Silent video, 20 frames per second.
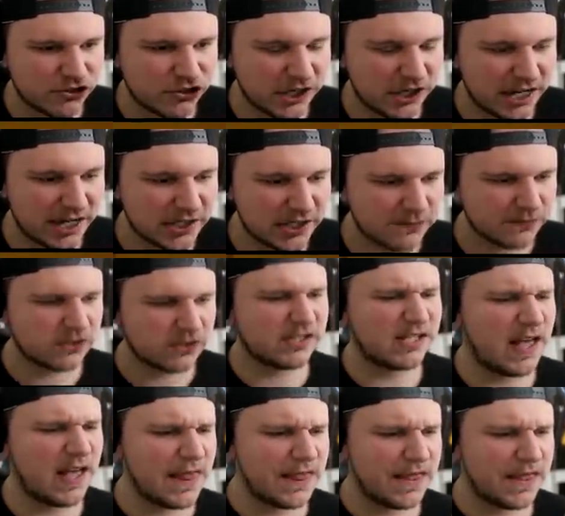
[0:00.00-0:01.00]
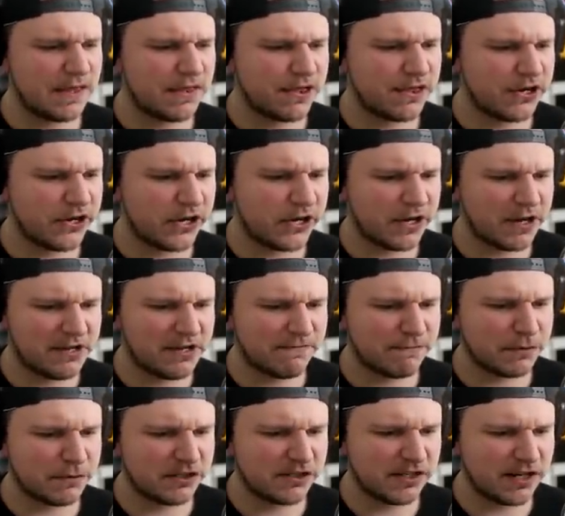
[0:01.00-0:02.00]
chance for something, 30%,
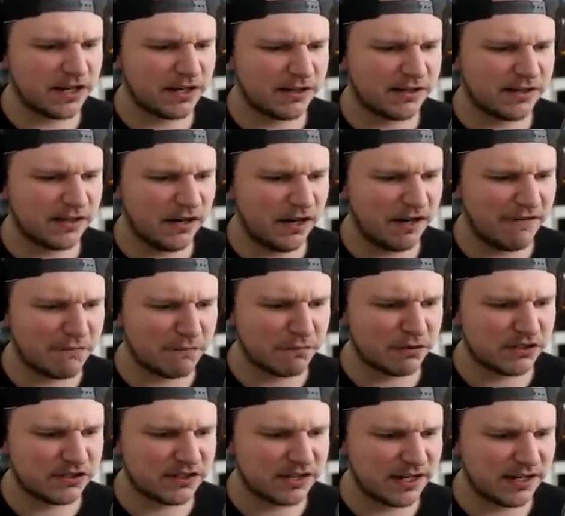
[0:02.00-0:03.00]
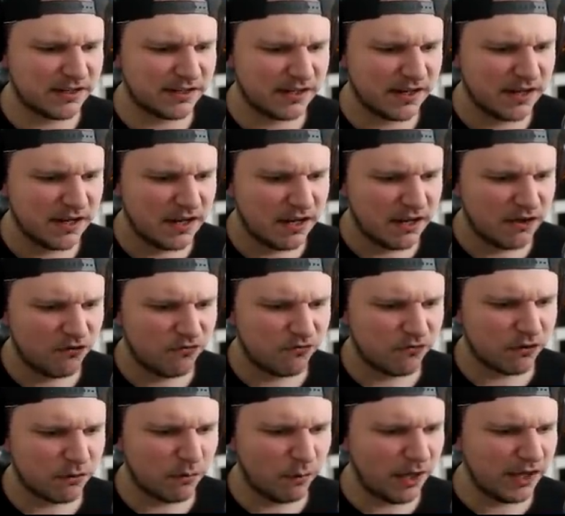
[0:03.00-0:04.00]
11%
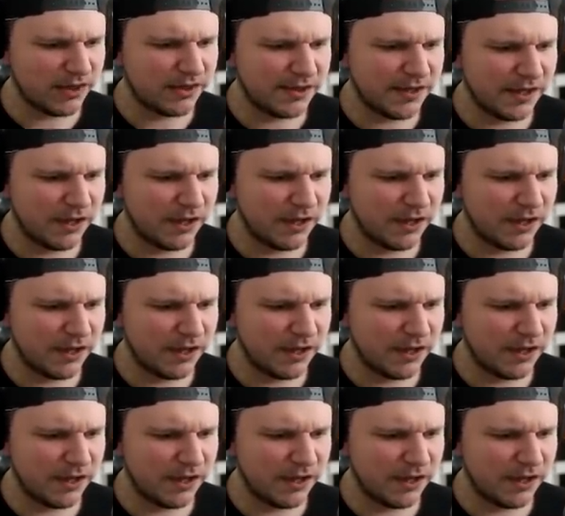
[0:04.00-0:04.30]
for what